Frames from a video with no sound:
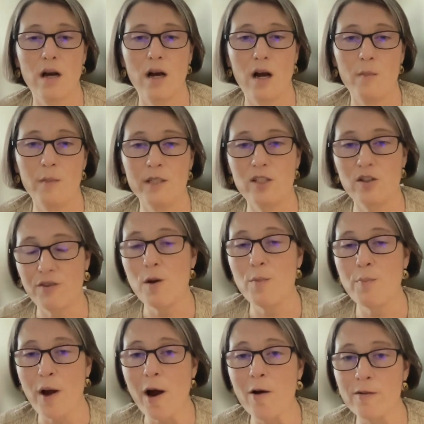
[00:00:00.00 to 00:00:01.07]
It's a very
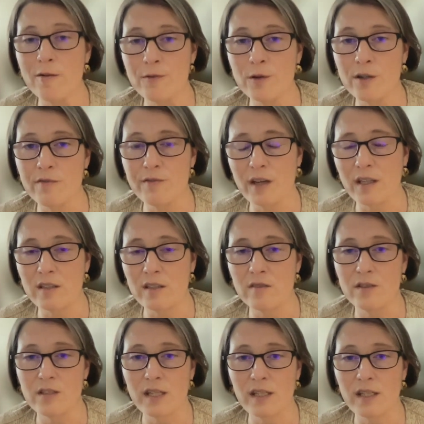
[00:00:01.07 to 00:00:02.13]
powerful and
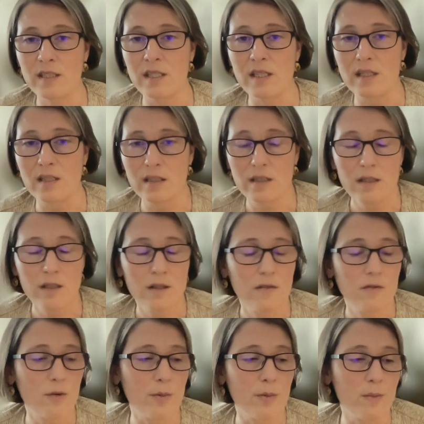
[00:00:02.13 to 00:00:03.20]
effective technique
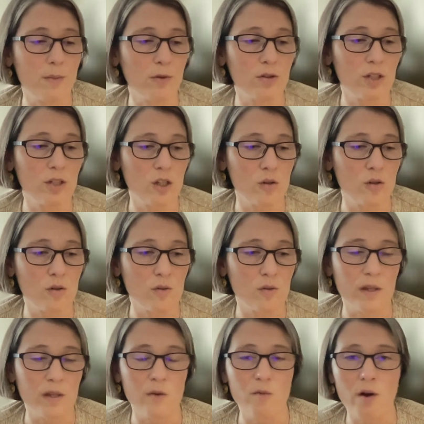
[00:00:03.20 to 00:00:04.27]
for people to use
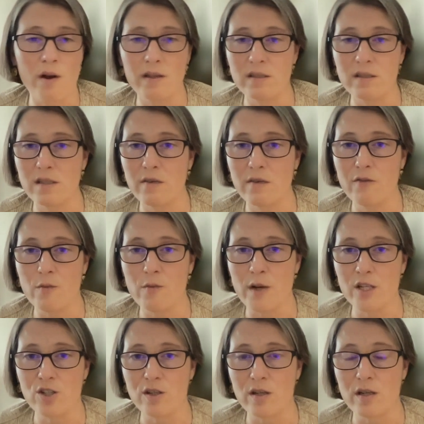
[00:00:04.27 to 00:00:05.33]
when they run into
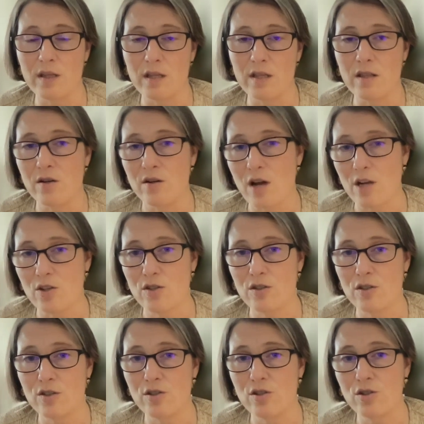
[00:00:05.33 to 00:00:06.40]
information that they're not
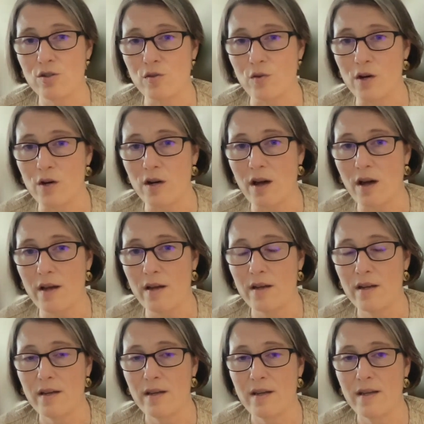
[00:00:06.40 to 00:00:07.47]
sure is true or not.
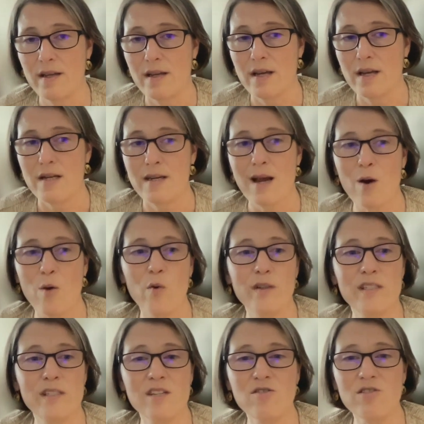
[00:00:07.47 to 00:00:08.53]
Now,
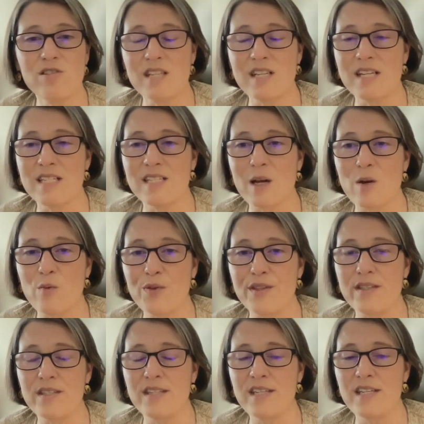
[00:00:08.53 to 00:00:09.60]
what's interesting is, like with
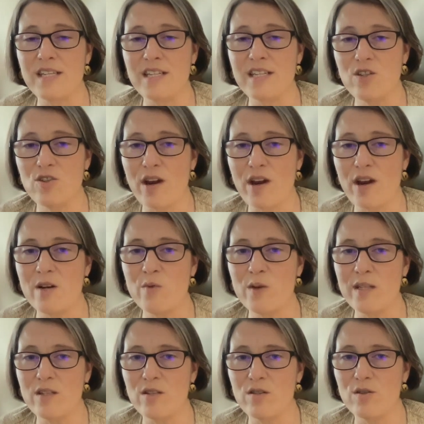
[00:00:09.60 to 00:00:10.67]
the teen training
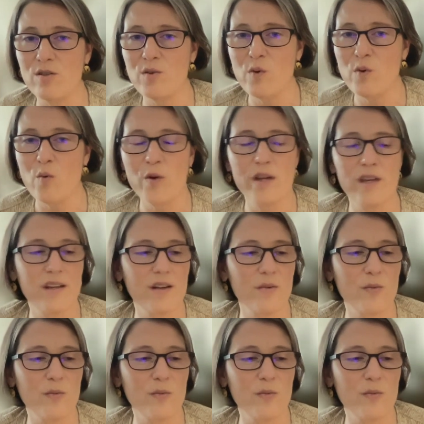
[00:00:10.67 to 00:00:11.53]
we do, it